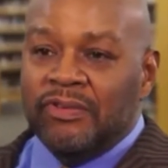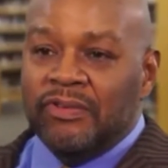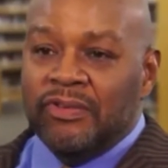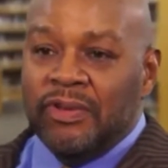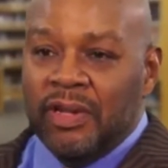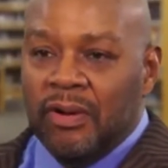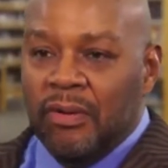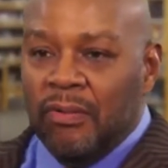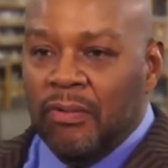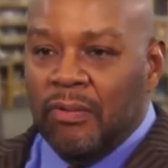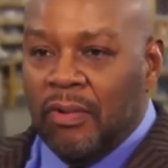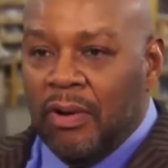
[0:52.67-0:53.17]
a
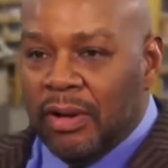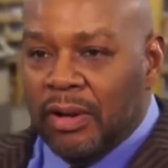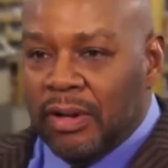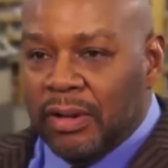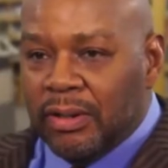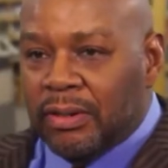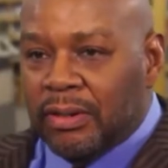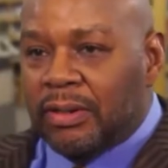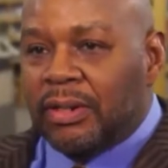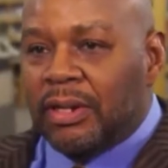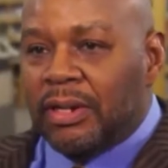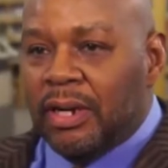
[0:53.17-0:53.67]
drink of
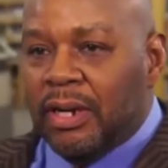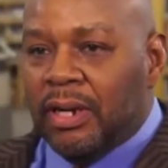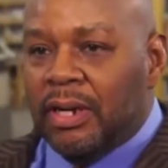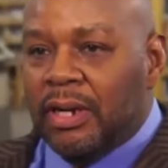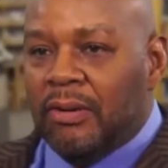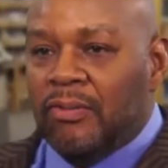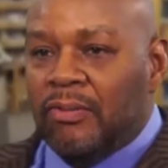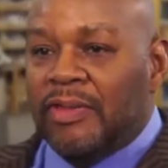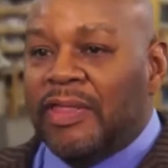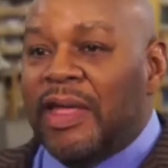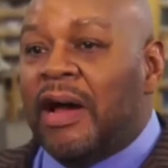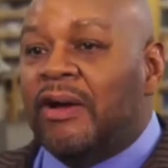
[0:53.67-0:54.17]
water
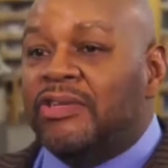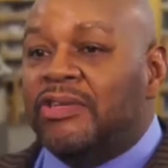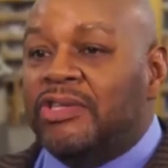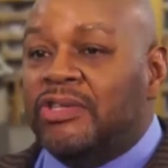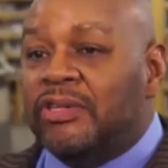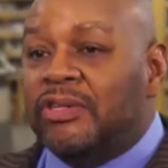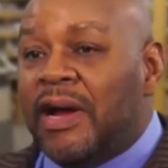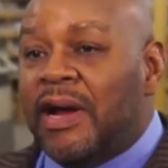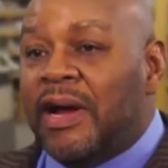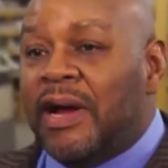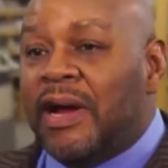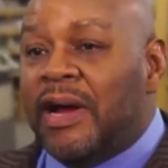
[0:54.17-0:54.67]
without
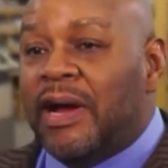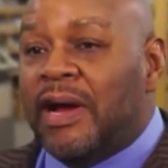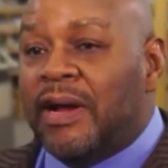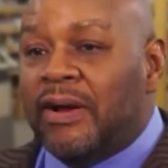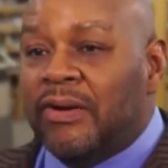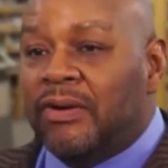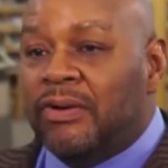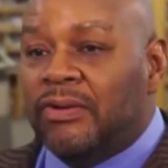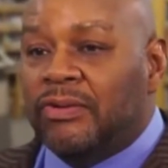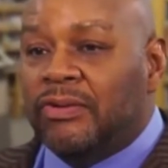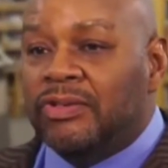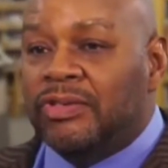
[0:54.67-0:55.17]
using a fire
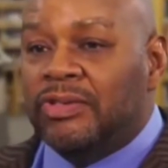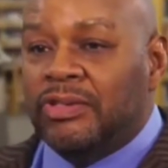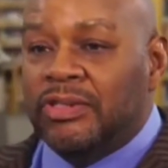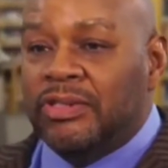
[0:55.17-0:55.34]
hose.